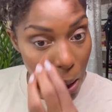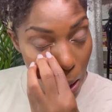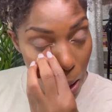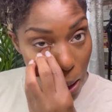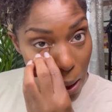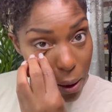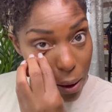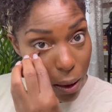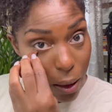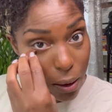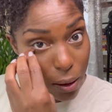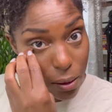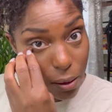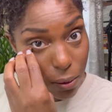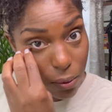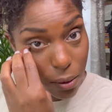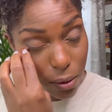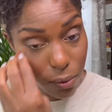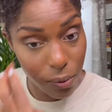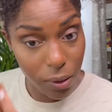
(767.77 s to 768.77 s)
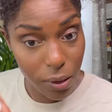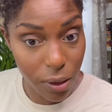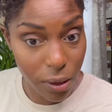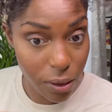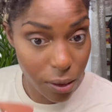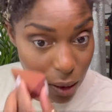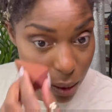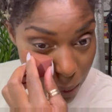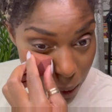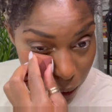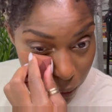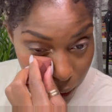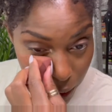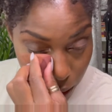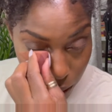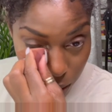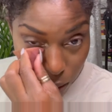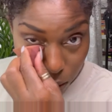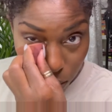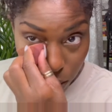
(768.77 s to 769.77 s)
Alright, now this turned into a 16-minute
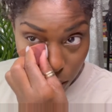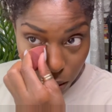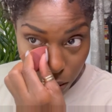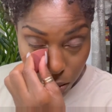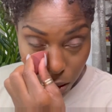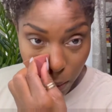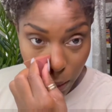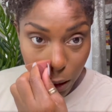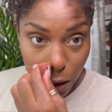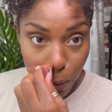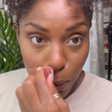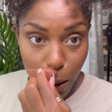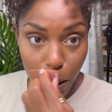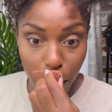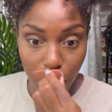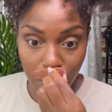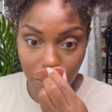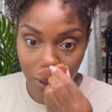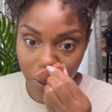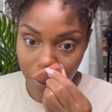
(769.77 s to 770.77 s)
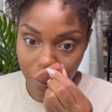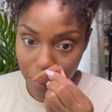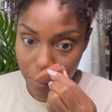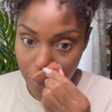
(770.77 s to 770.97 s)
video. Lord knows I'm gonna have to speed it up some.